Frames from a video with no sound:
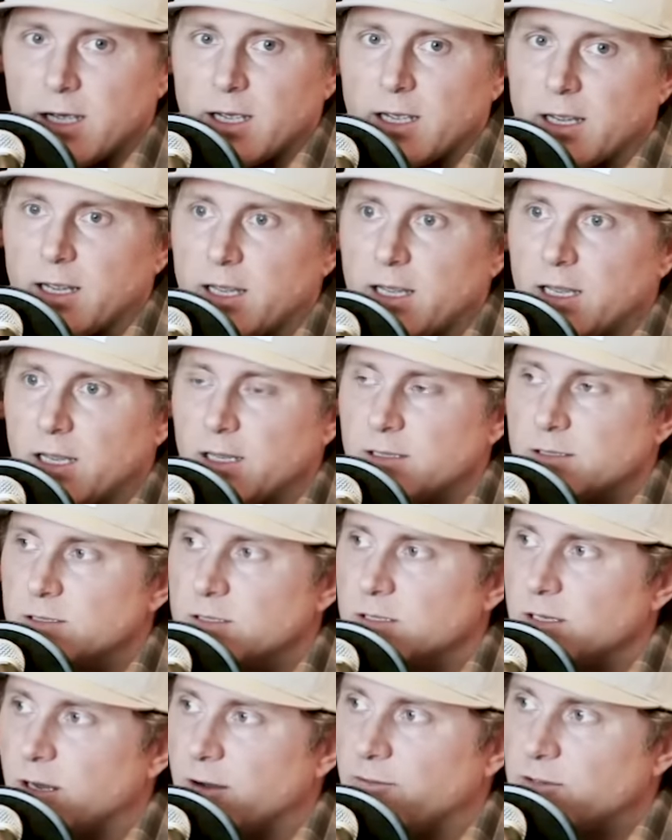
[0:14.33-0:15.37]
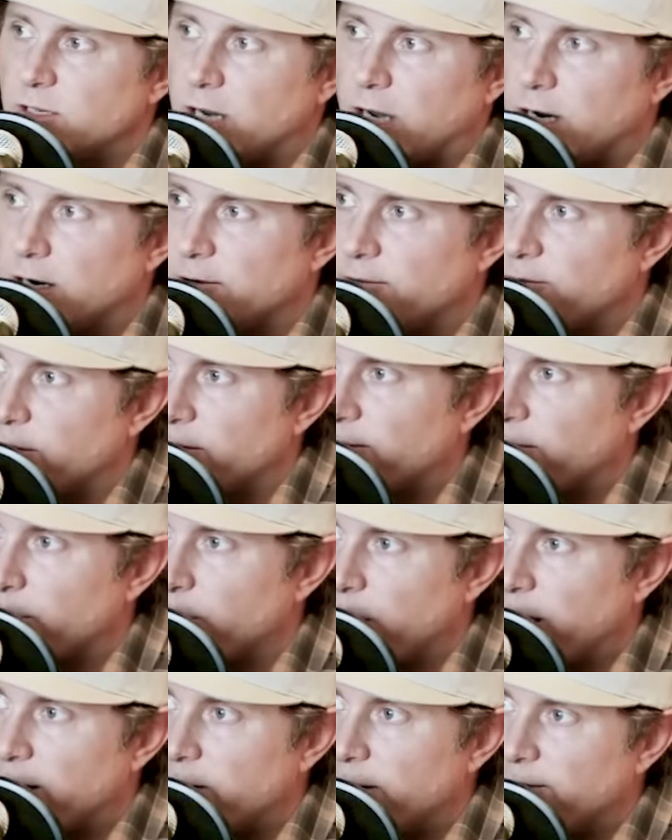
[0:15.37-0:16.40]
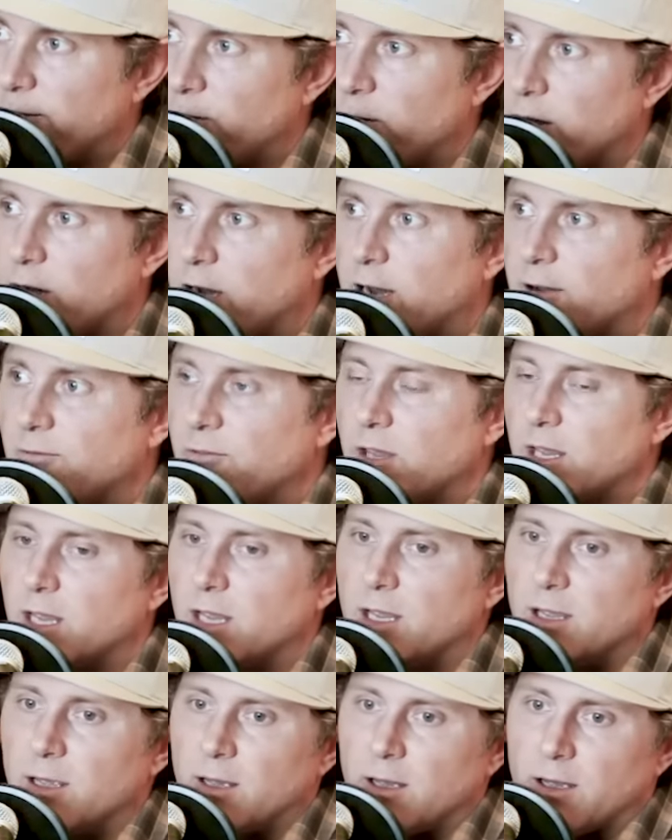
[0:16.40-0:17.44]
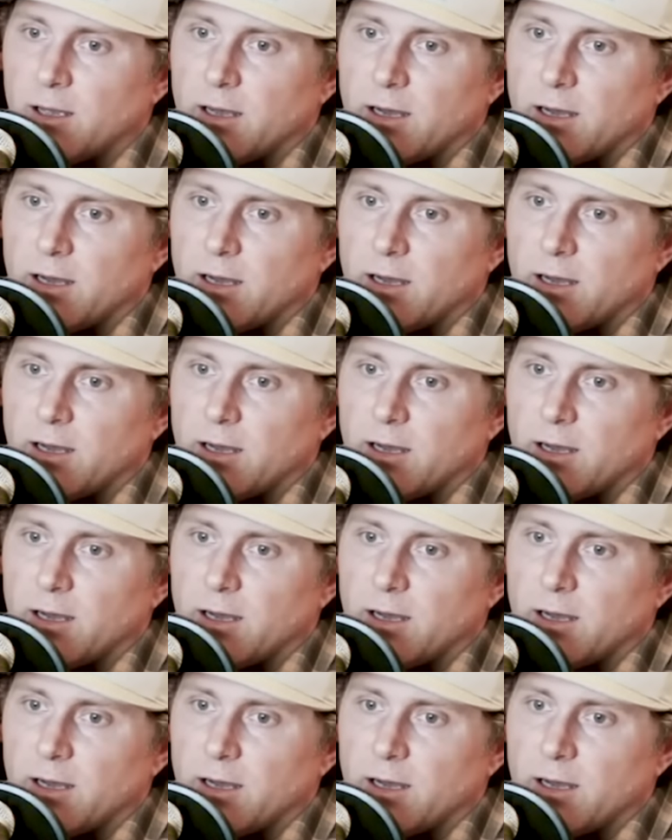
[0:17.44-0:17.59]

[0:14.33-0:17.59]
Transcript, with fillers: He's a photographer for Black Rifle Coffee.